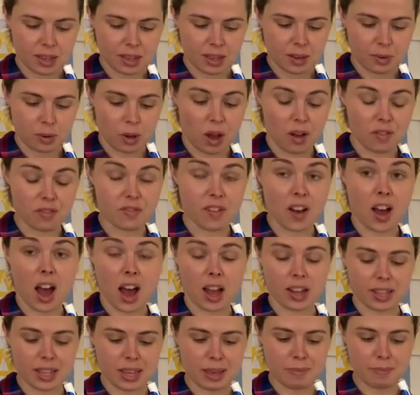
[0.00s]
Got
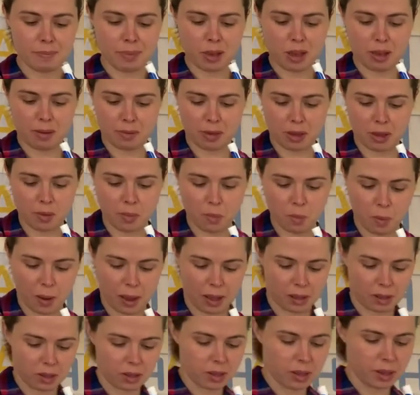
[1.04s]
Avani in Birmingham,
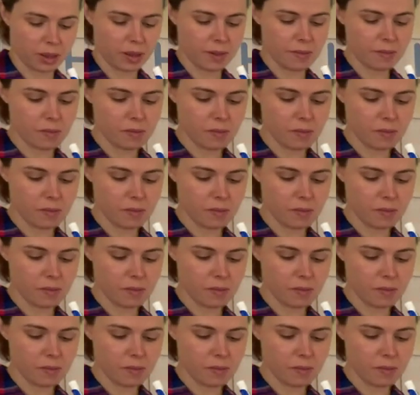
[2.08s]
welcome.